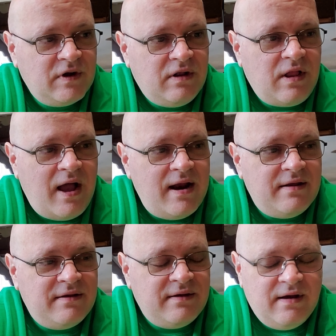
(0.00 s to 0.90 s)
A lot
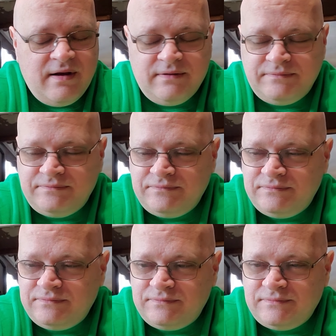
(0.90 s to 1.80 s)
of, uh,
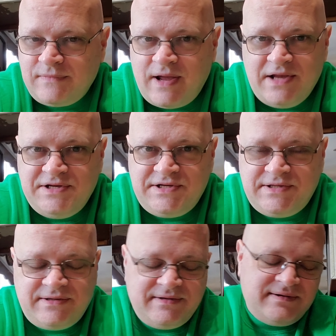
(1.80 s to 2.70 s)
I
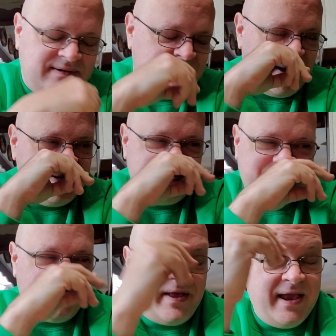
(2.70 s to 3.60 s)
just, I
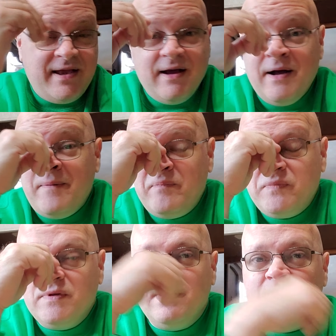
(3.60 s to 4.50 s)
just don't like uh,
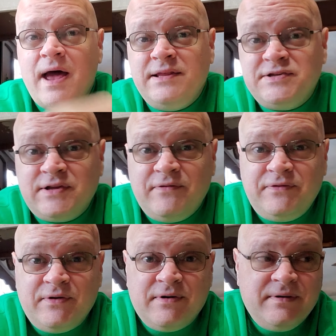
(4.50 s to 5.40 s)
a lot of the stuff
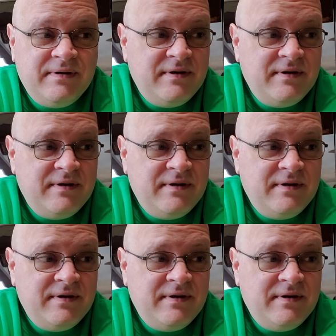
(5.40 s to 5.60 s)
they're